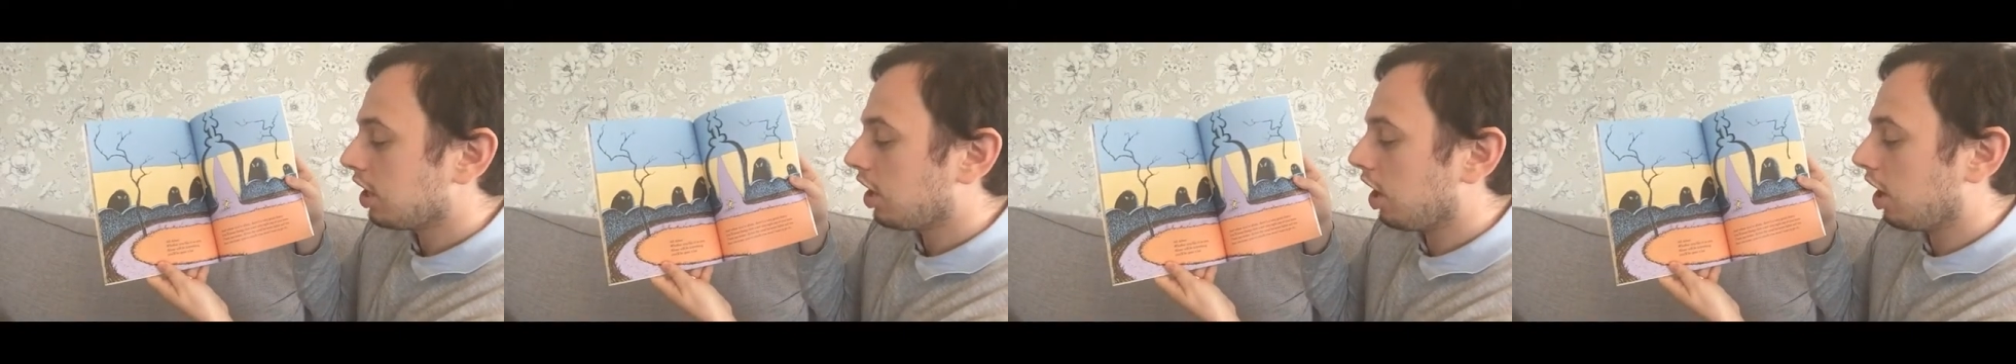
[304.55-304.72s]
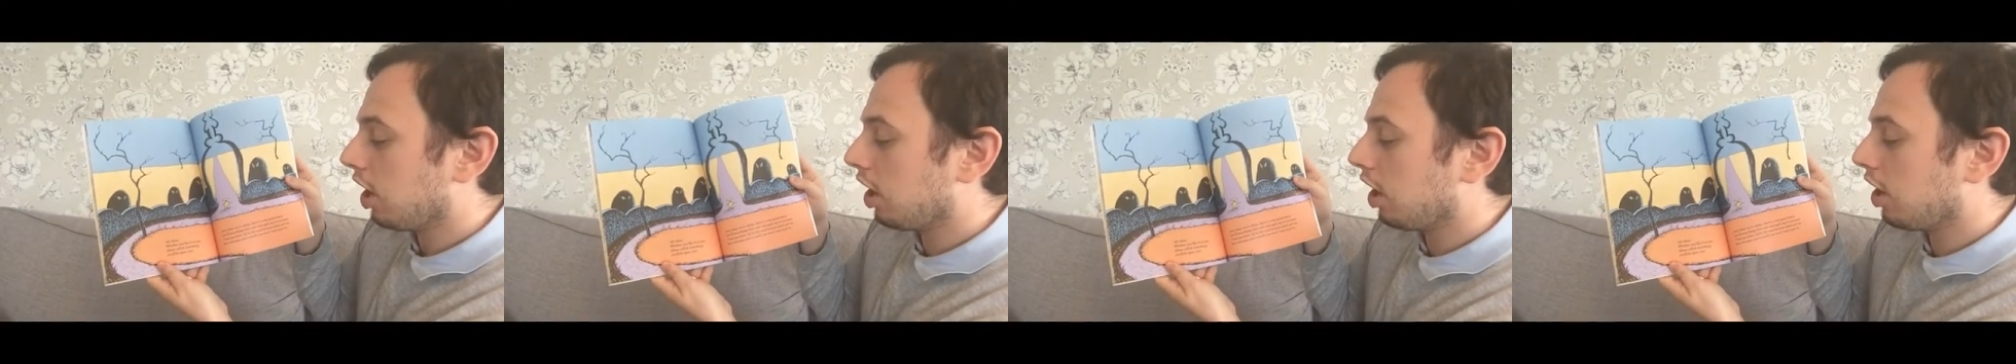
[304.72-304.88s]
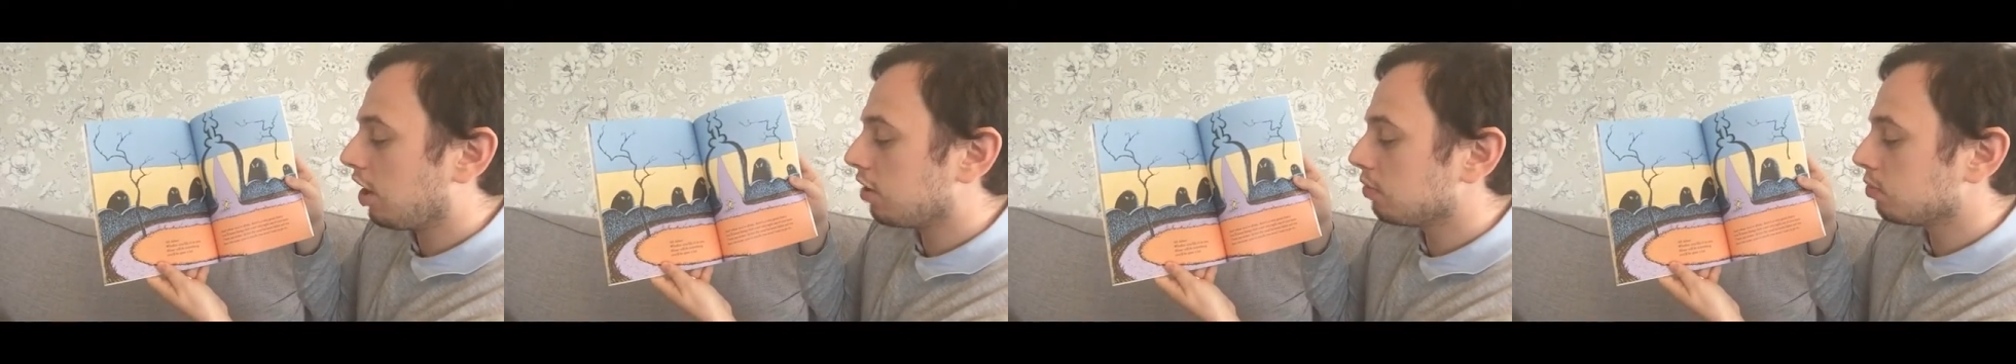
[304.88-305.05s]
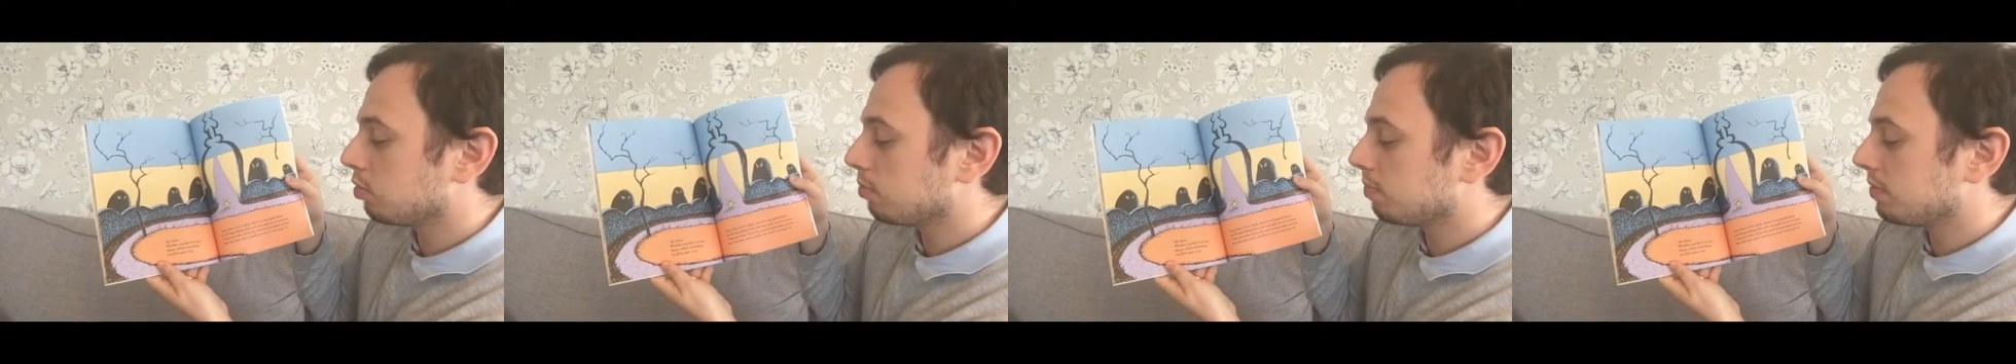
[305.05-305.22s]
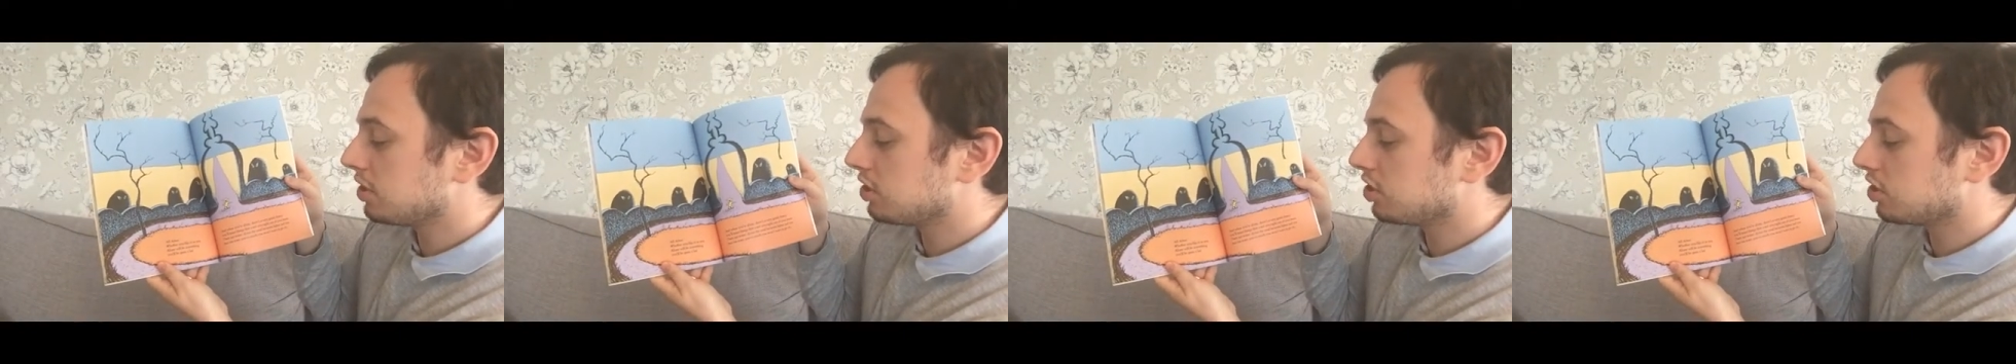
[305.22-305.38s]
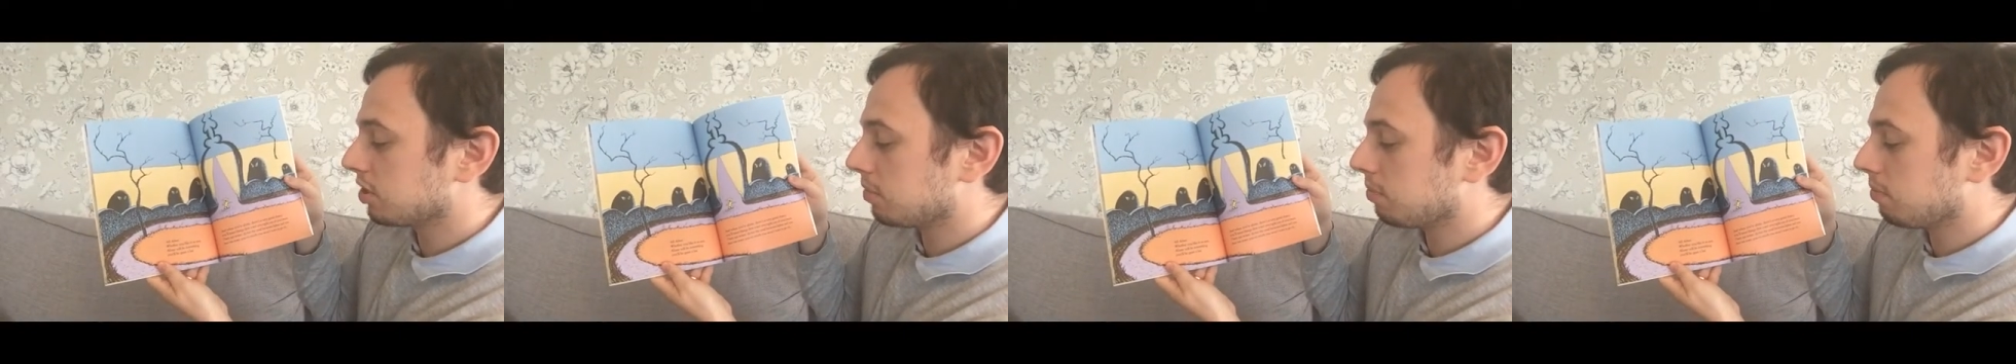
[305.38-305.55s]
alone will be
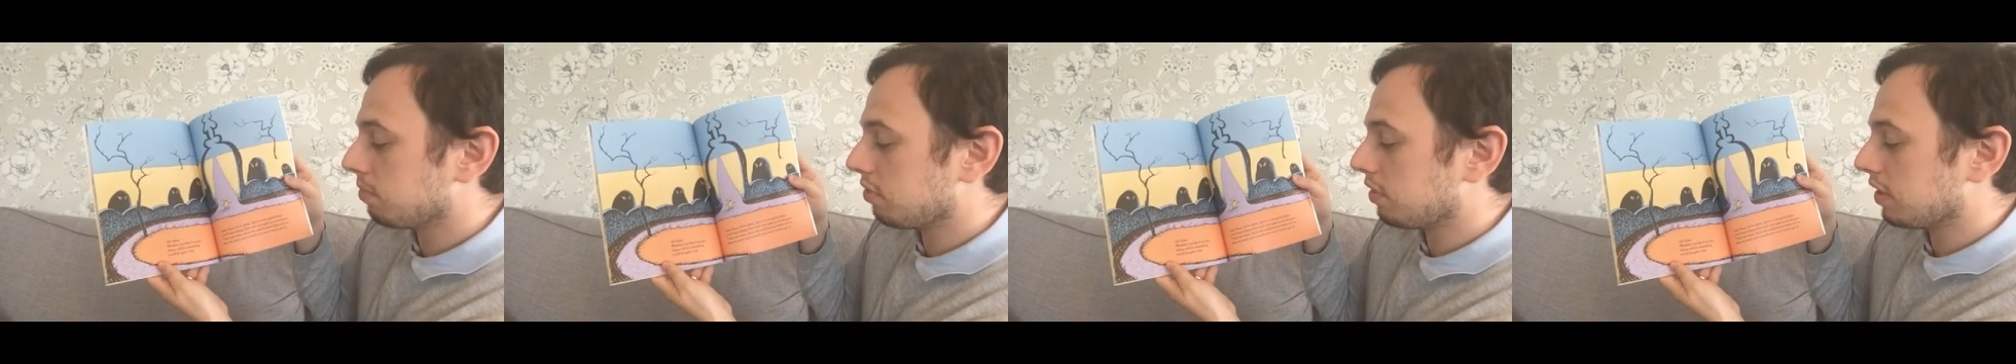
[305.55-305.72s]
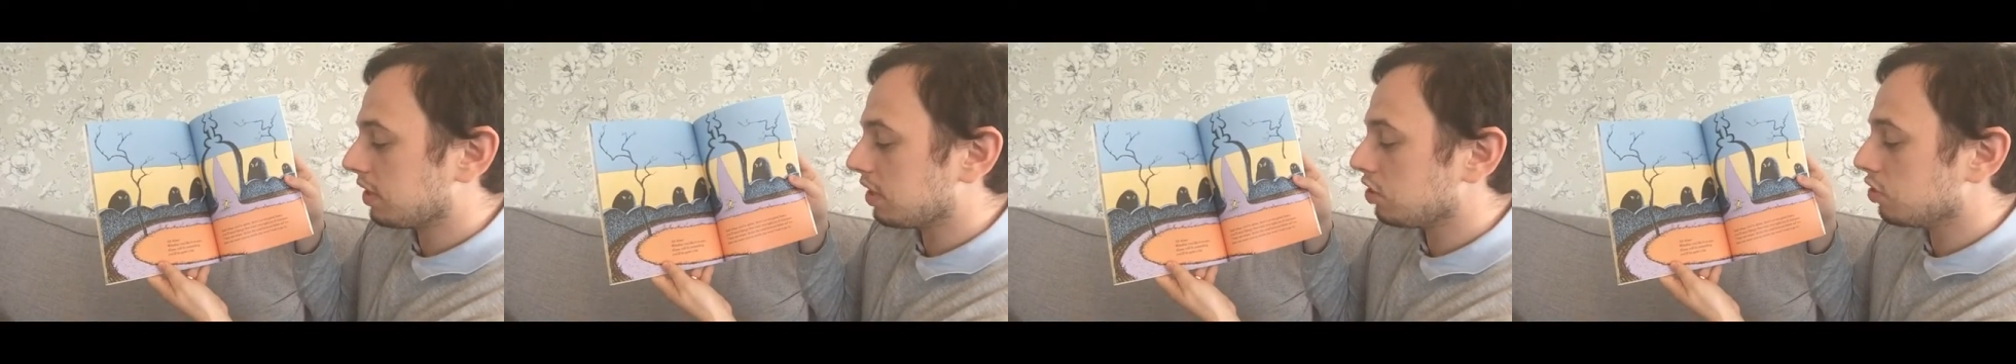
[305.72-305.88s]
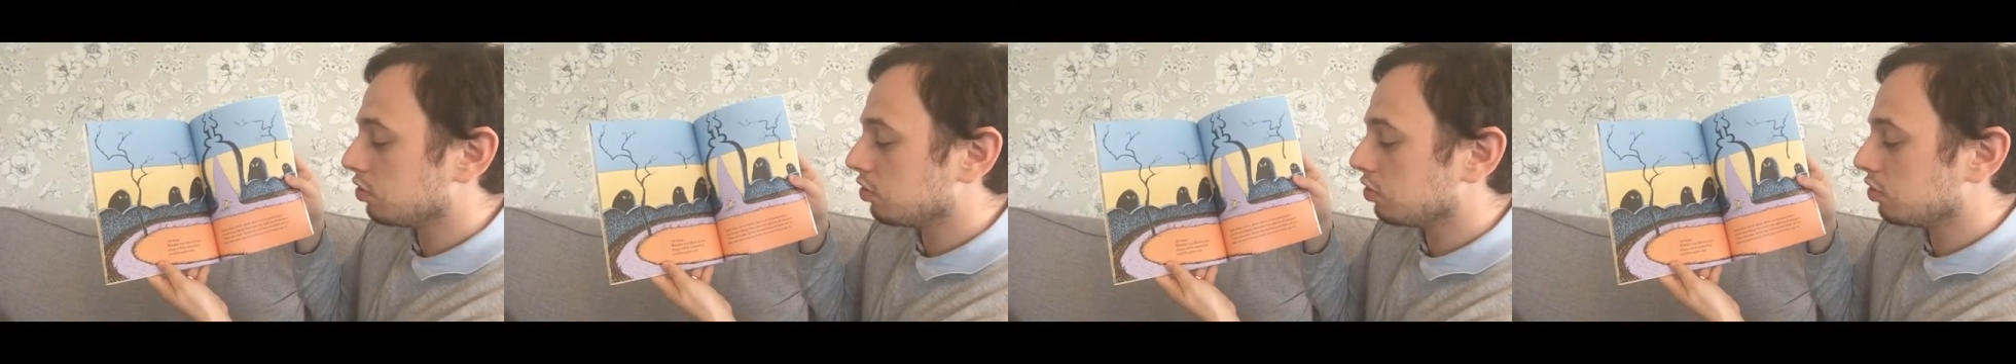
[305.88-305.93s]
something